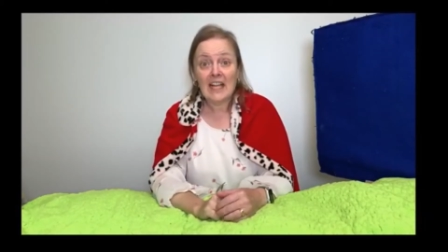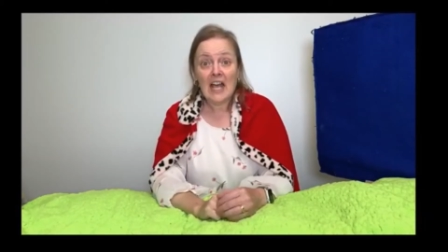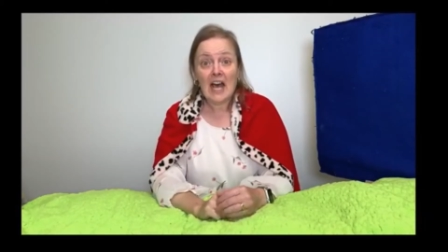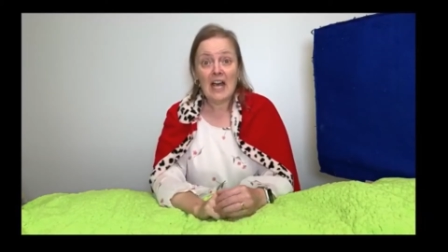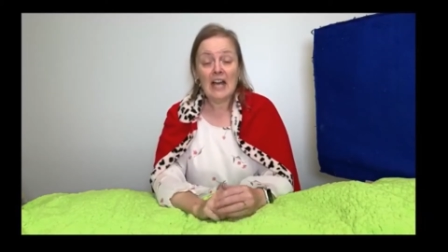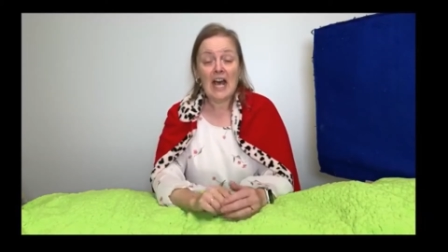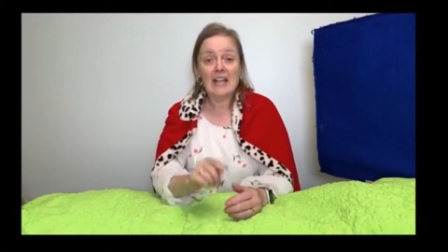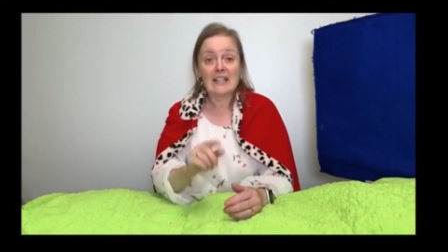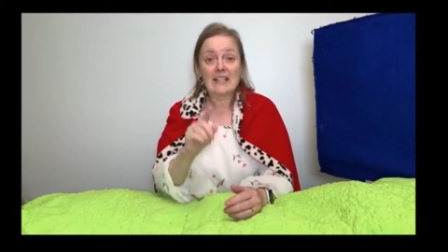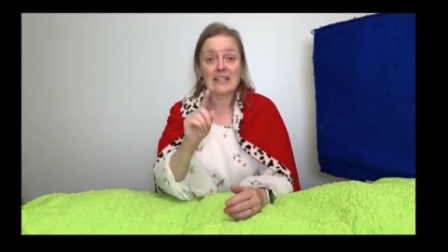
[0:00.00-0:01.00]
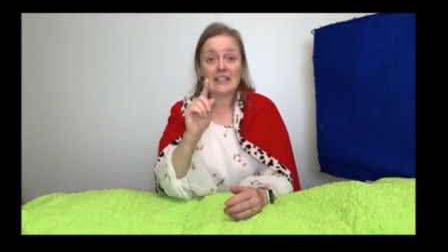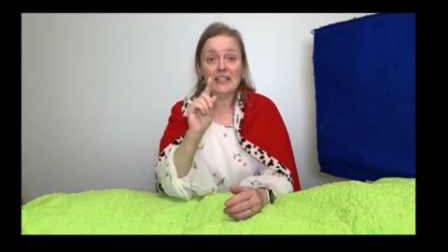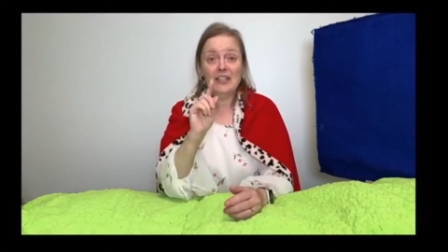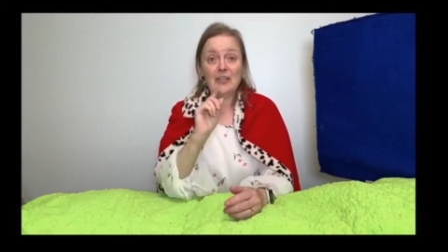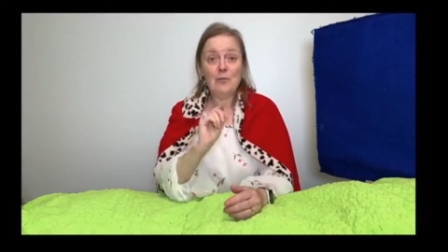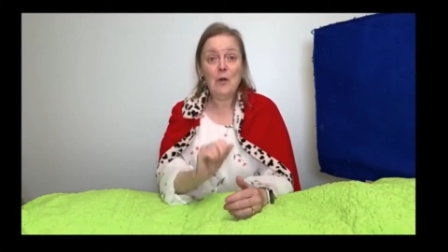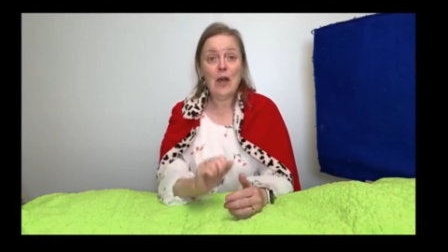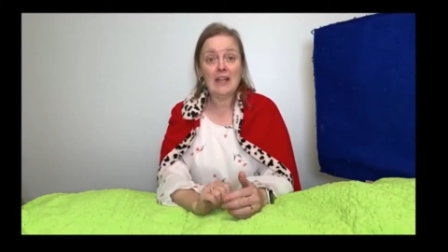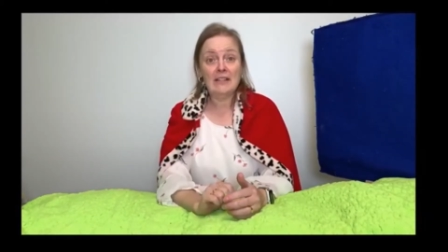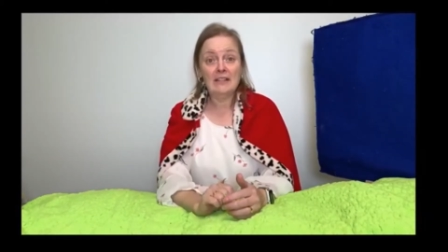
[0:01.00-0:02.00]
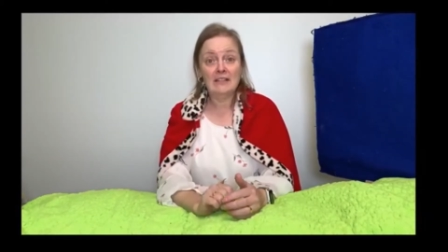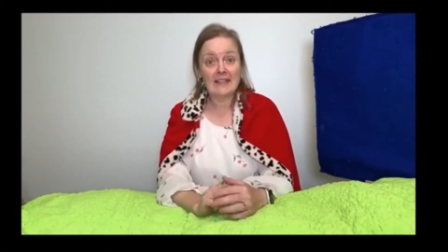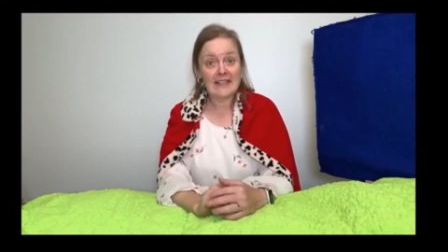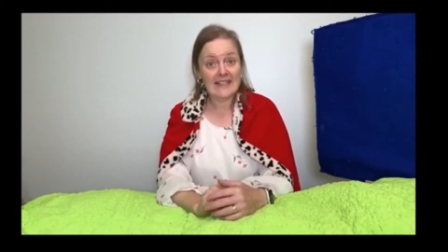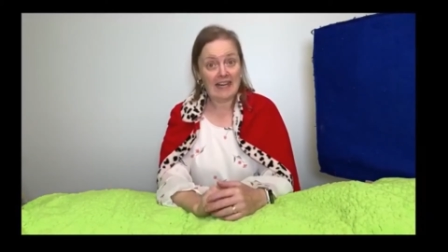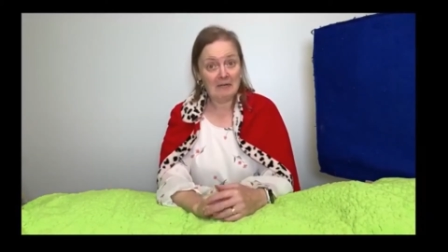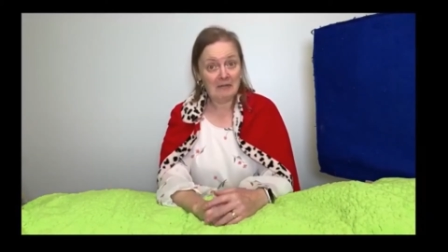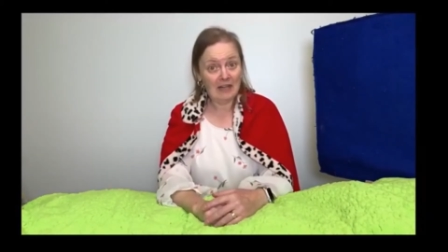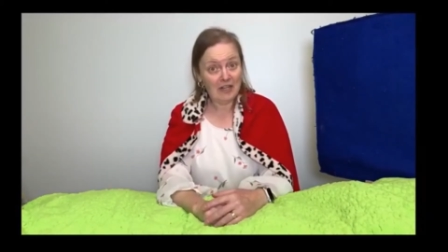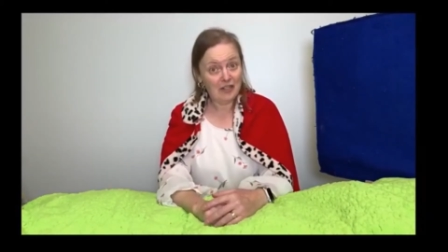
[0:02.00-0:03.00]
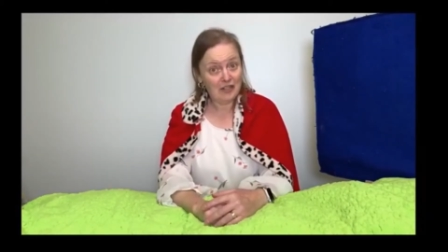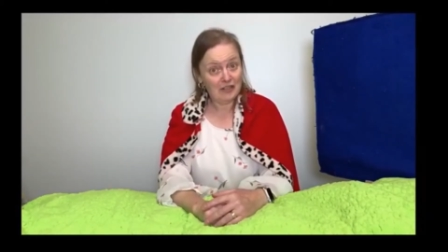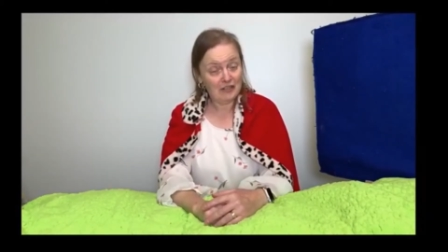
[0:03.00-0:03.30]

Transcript: I'll ask each one the same question.